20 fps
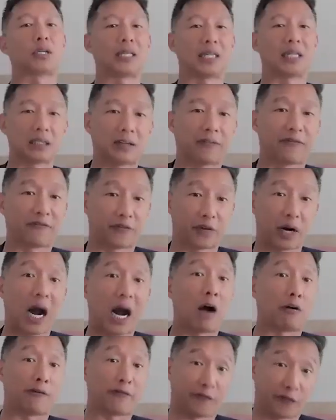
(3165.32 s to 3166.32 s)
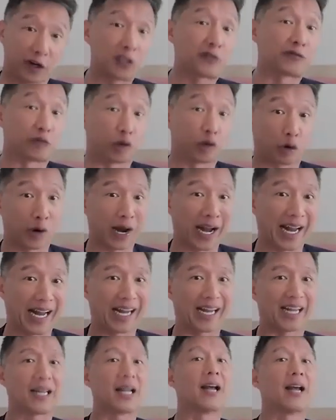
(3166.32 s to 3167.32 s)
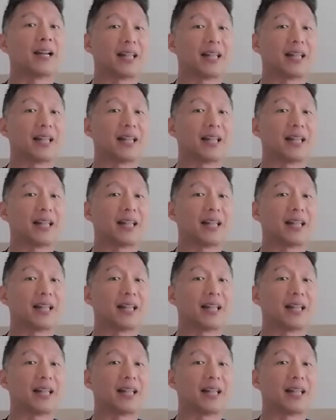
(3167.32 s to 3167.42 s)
only our first foray